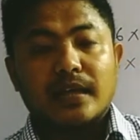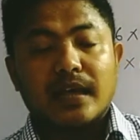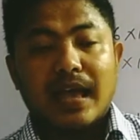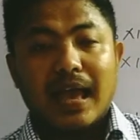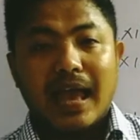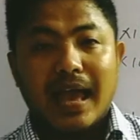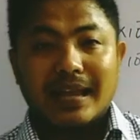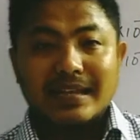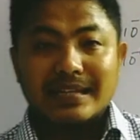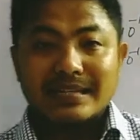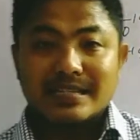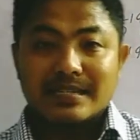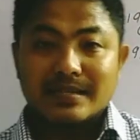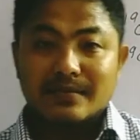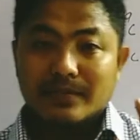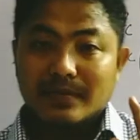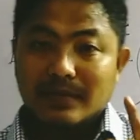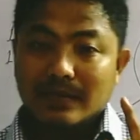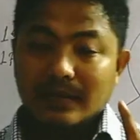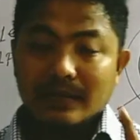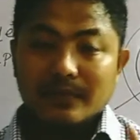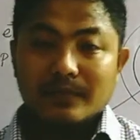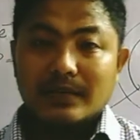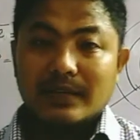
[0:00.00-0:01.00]
And
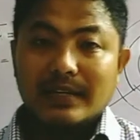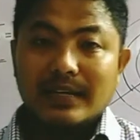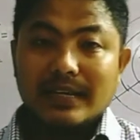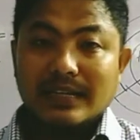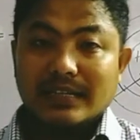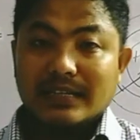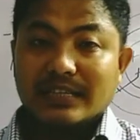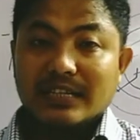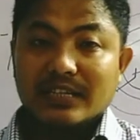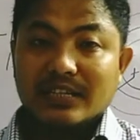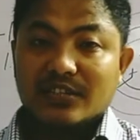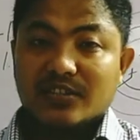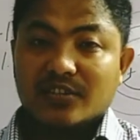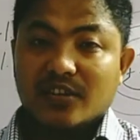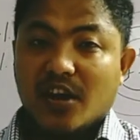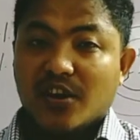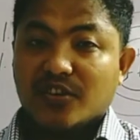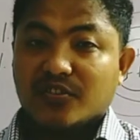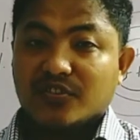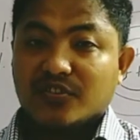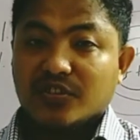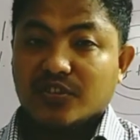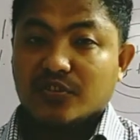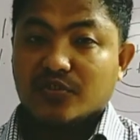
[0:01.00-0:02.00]
electric
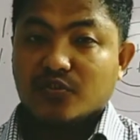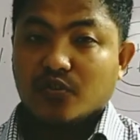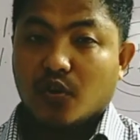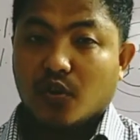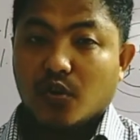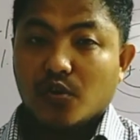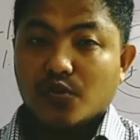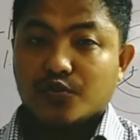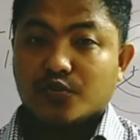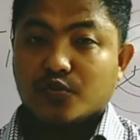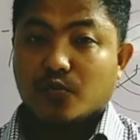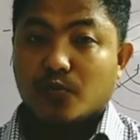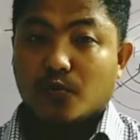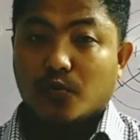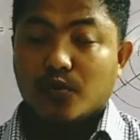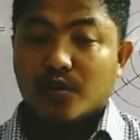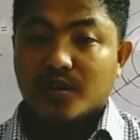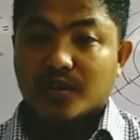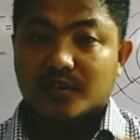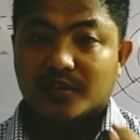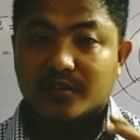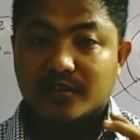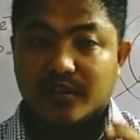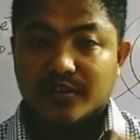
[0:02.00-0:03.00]
charge is also
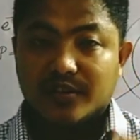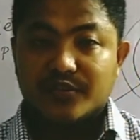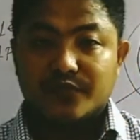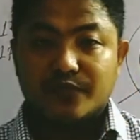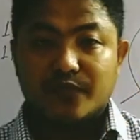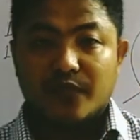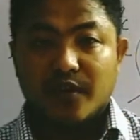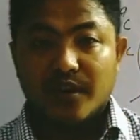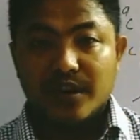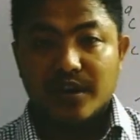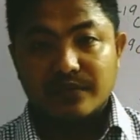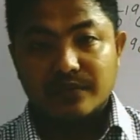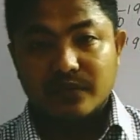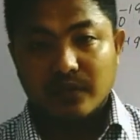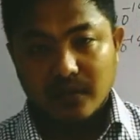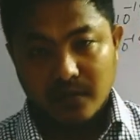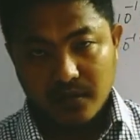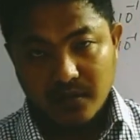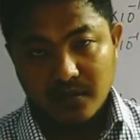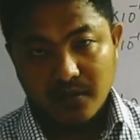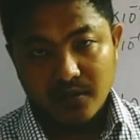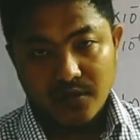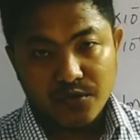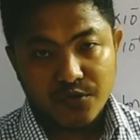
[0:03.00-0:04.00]
transferable.
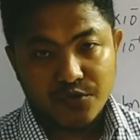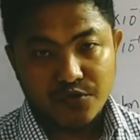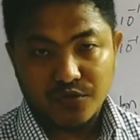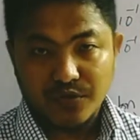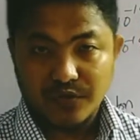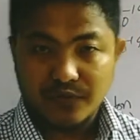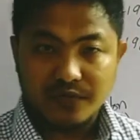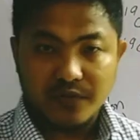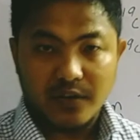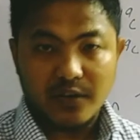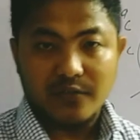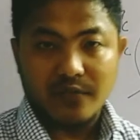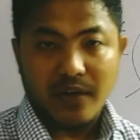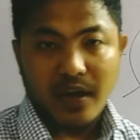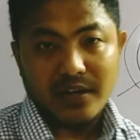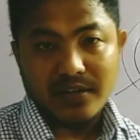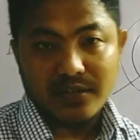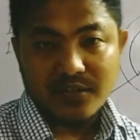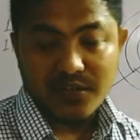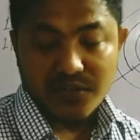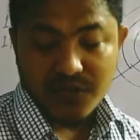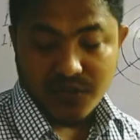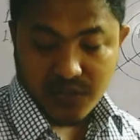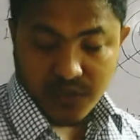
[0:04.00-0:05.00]
So if I write
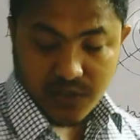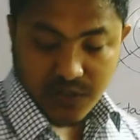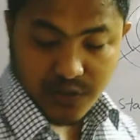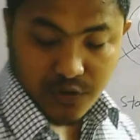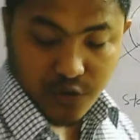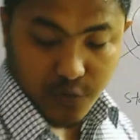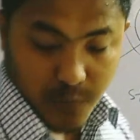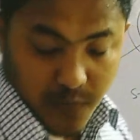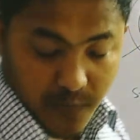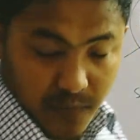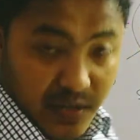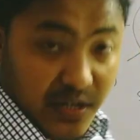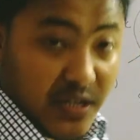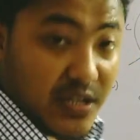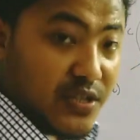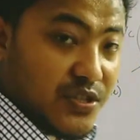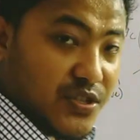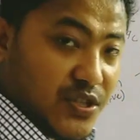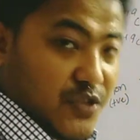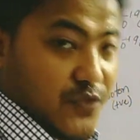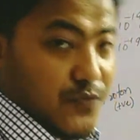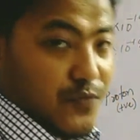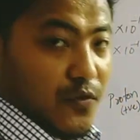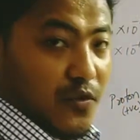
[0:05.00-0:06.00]
these things, it will be very
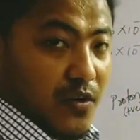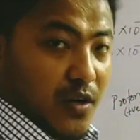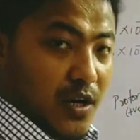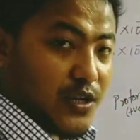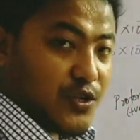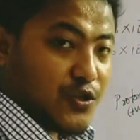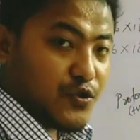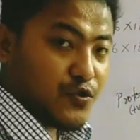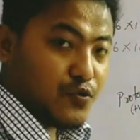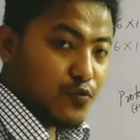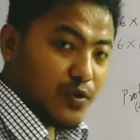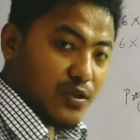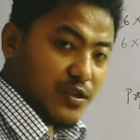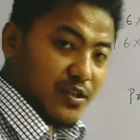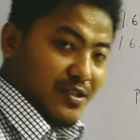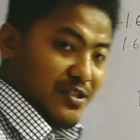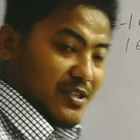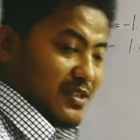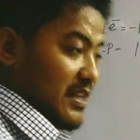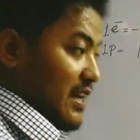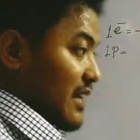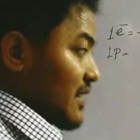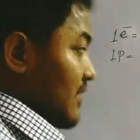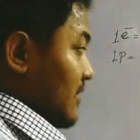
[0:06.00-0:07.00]
easy for us to
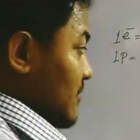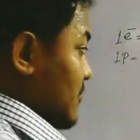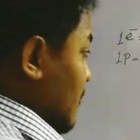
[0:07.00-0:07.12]
understand the